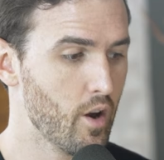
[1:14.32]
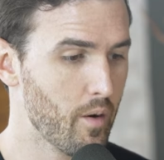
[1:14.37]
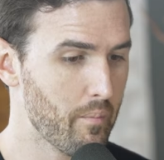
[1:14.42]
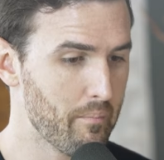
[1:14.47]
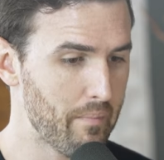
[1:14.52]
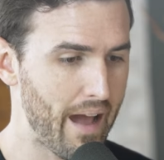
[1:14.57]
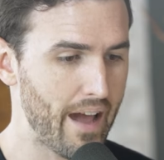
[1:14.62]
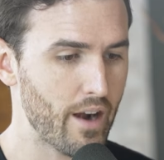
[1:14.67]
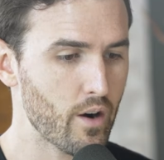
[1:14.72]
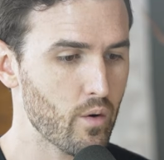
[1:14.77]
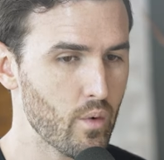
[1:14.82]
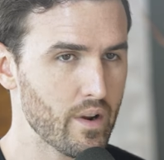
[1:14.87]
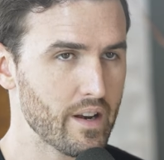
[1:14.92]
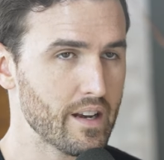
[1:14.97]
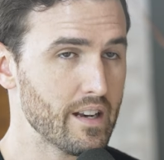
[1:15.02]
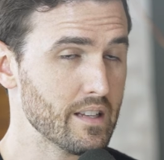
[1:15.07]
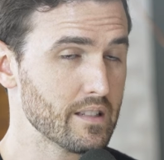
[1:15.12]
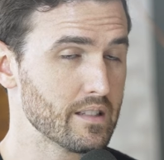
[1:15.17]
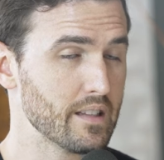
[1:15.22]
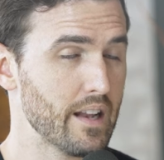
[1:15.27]
no matter what
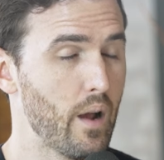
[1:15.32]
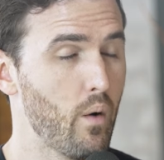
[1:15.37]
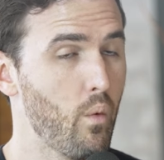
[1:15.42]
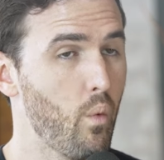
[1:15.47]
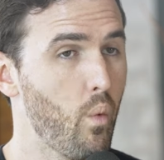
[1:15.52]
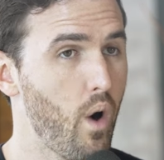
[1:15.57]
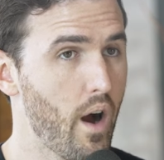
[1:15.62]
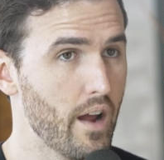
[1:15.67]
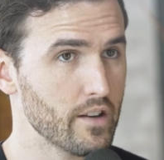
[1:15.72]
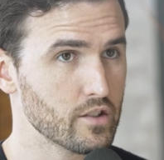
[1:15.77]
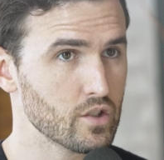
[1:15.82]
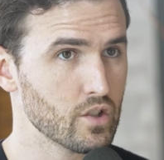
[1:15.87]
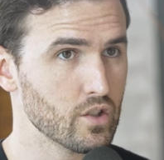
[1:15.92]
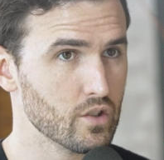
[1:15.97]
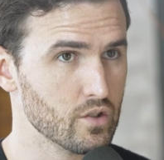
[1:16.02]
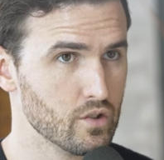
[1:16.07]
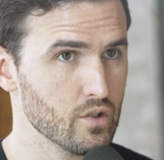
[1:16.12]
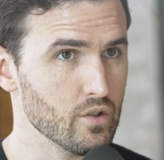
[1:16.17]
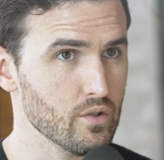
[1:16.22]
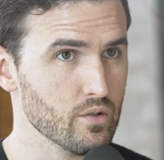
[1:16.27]
it is that I want to
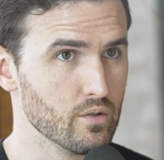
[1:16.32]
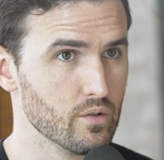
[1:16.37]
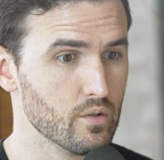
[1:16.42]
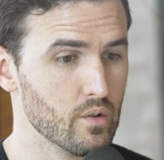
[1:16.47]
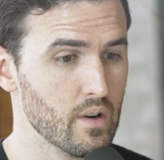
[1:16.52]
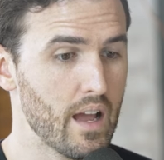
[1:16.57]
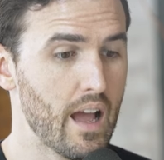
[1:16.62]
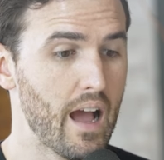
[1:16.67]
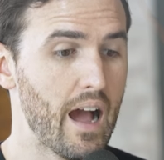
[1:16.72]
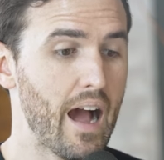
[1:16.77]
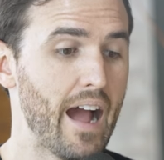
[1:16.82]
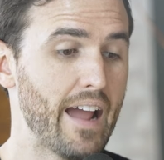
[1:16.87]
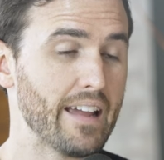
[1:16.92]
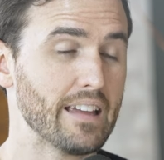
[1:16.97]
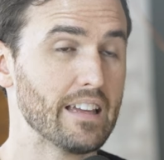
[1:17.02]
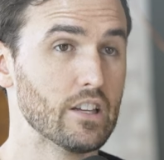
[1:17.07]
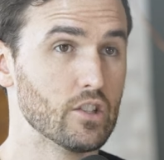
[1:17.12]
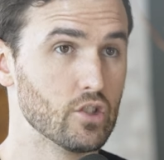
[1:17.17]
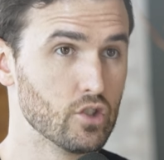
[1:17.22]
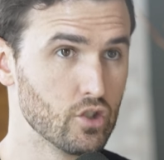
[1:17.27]
do, I
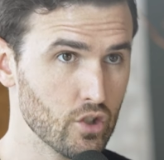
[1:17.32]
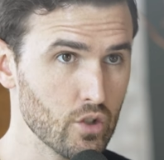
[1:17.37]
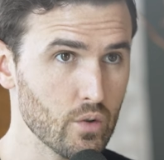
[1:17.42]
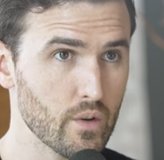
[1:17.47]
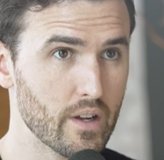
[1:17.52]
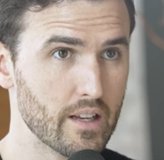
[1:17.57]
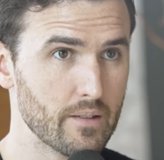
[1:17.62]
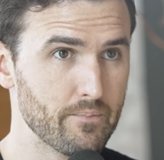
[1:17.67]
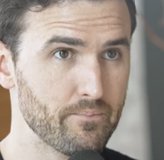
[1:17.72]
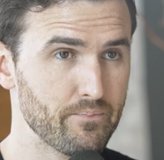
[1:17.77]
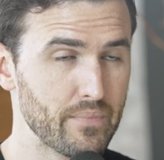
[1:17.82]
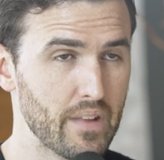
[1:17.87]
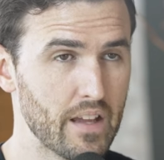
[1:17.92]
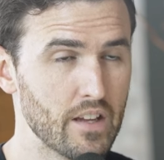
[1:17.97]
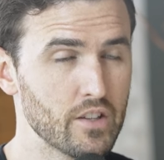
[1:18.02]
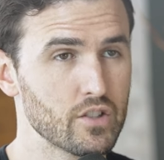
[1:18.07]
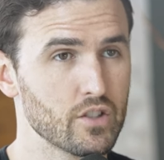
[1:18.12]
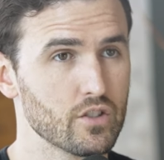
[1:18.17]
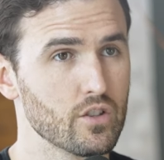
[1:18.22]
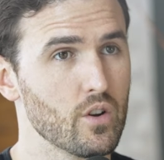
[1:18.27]
can do it.
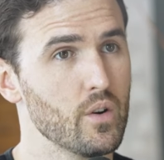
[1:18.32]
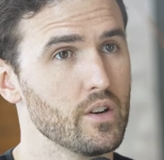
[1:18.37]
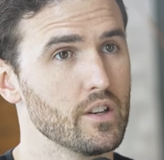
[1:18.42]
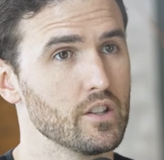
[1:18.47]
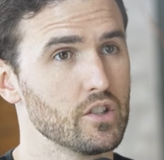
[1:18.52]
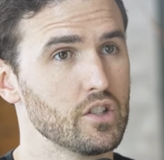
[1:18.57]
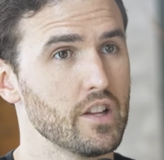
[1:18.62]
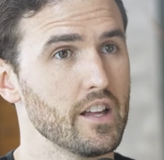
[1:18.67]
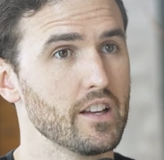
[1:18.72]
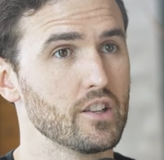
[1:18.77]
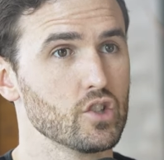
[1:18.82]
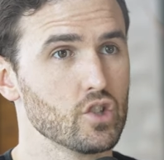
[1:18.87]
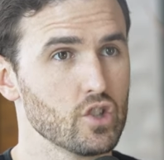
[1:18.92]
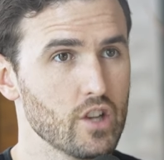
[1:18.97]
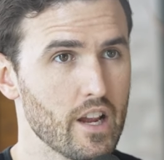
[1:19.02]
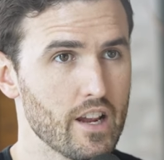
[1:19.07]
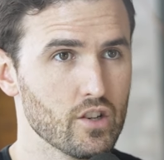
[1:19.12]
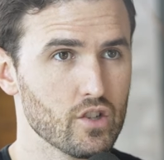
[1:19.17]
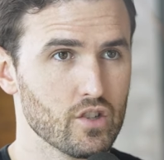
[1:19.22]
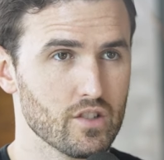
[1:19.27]
It's just going to take
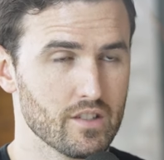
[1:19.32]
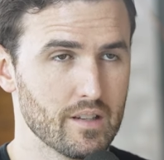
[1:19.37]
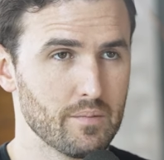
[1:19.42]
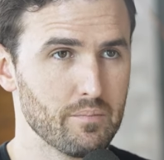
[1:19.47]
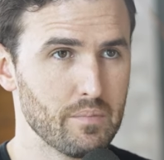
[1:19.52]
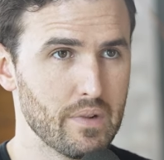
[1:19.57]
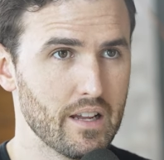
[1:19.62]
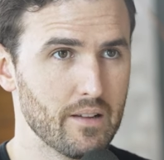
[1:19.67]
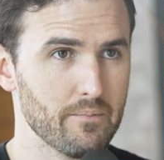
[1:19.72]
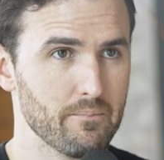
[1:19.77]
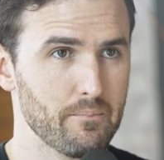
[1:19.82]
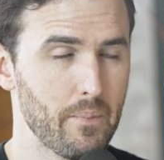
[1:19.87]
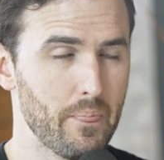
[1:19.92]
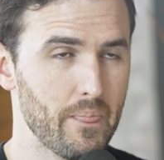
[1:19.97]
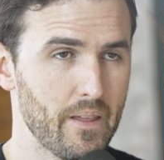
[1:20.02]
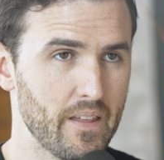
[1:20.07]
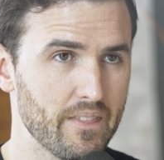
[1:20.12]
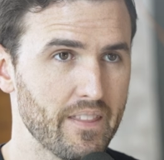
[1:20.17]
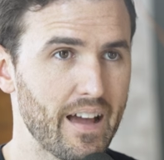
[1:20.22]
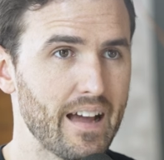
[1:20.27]
changes in me.
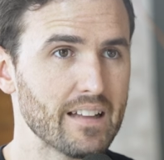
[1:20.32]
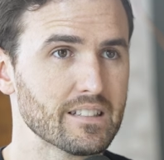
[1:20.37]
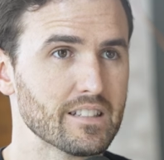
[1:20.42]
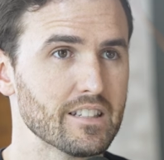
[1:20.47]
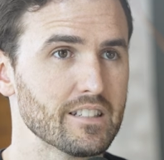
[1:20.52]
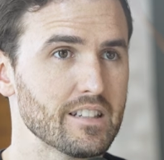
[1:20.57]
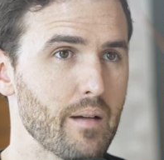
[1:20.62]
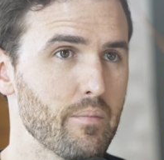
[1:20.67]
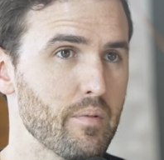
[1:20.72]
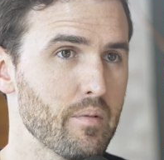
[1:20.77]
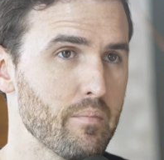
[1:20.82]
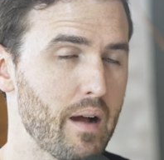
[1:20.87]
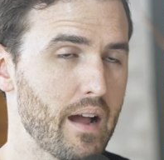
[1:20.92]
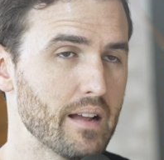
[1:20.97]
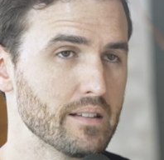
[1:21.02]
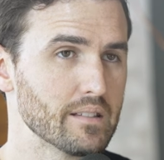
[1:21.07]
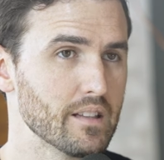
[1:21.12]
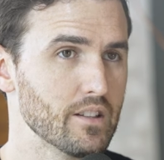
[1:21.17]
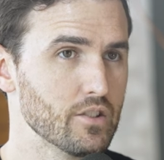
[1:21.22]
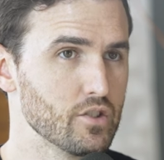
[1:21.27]
And that's the type of
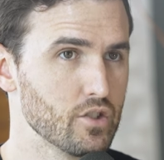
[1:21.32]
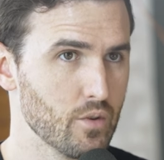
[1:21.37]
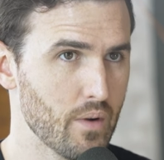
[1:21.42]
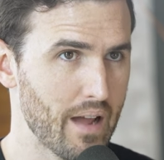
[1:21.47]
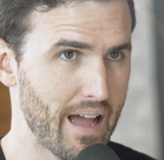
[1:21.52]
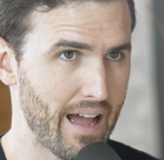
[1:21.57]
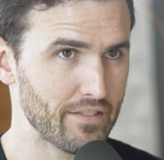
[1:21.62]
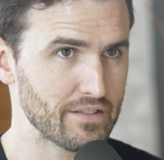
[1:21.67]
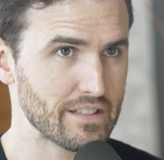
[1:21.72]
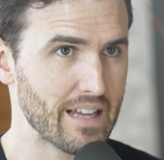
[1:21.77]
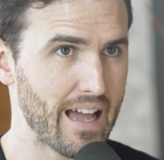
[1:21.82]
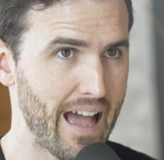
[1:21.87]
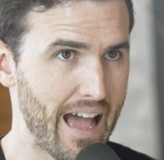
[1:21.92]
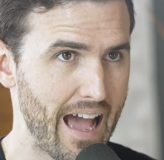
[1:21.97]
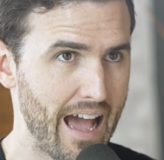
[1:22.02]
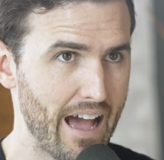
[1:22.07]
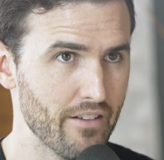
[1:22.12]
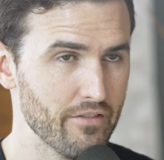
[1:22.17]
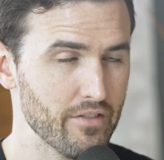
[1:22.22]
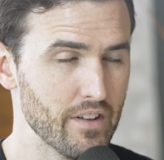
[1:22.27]
mindset that you have to
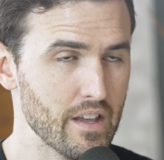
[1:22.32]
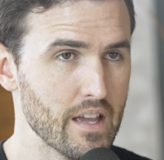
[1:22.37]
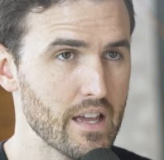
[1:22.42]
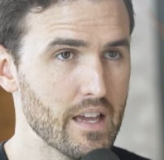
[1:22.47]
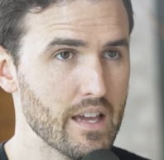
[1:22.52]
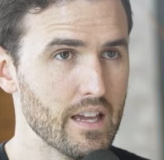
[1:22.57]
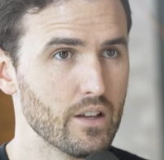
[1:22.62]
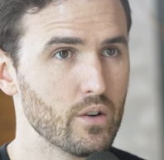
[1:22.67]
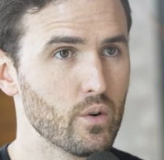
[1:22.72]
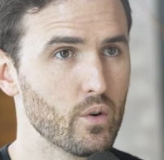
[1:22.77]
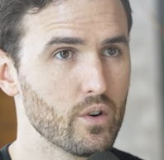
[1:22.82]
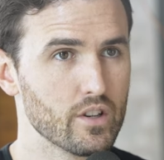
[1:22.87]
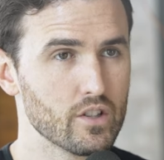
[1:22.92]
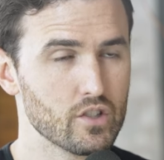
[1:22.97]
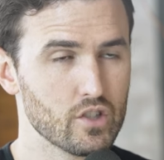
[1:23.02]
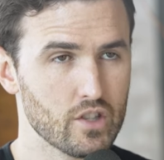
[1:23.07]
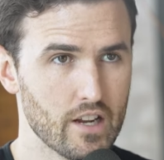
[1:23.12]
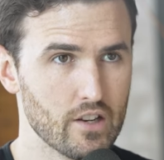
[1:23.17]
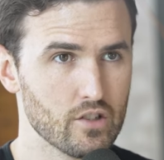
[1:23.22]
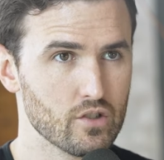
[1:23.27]
have in order to
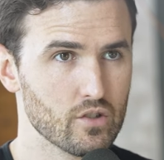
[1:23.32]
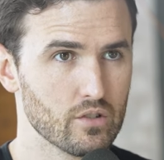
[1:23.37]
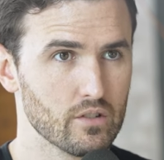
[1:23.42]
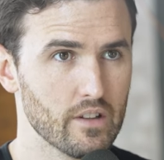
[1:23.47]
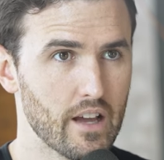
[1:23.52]
change your